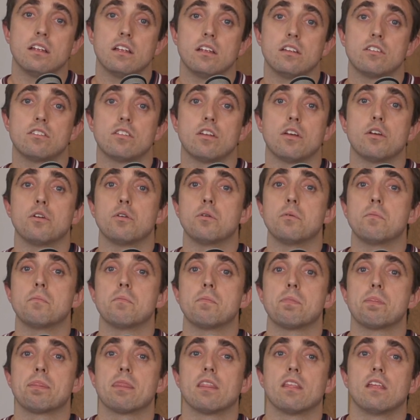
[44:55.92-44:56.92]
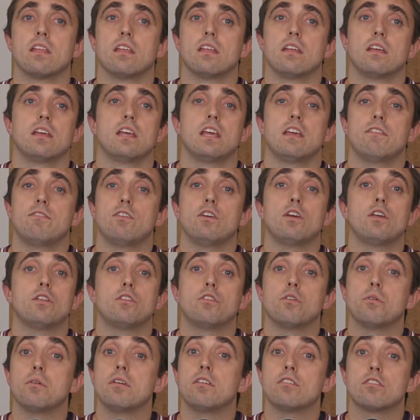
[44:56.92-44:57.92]
So if you're
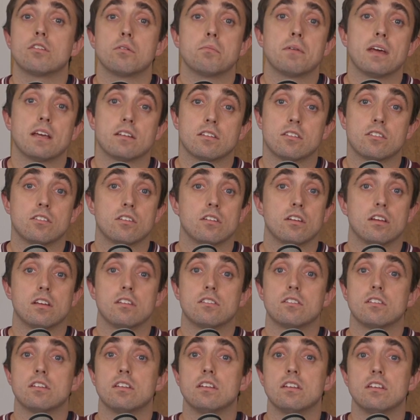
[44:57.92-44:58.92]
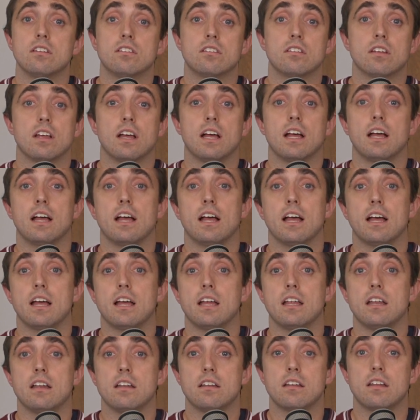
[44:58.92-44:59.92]
doing some exercises
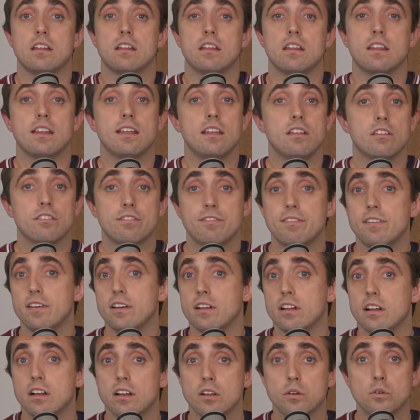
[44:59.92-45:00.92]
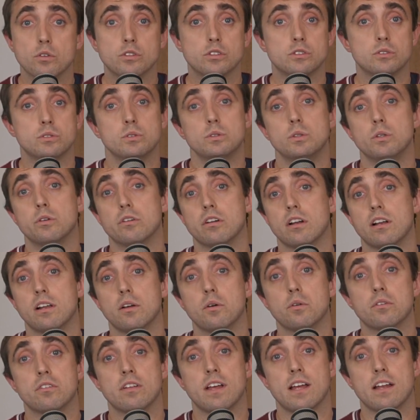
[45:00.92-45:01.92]
and things feel a little sore and a
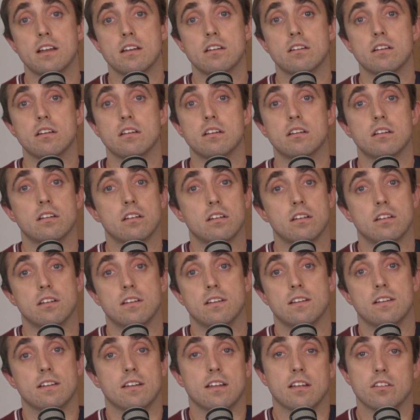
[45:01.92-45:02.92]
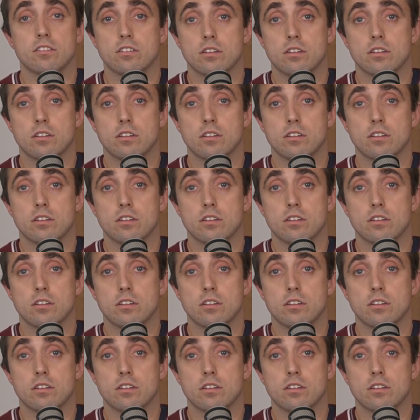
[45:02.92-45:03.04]
little tender, that's